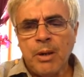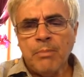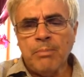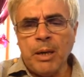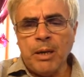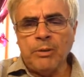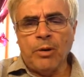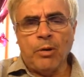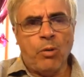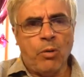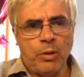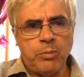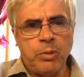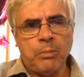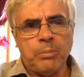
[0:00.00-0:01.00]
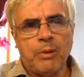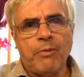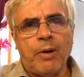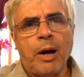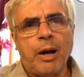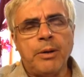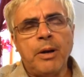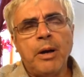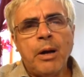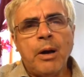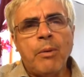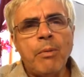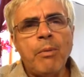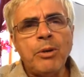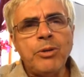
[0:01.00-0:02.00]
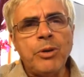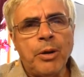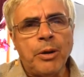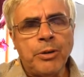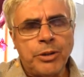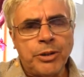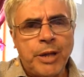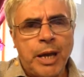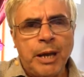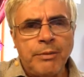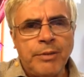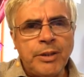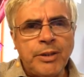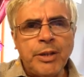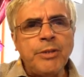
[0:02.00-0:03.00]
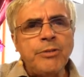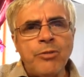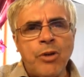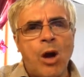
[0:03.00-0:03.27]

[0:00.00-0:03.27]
being the Lord will provide, we want you to understand this is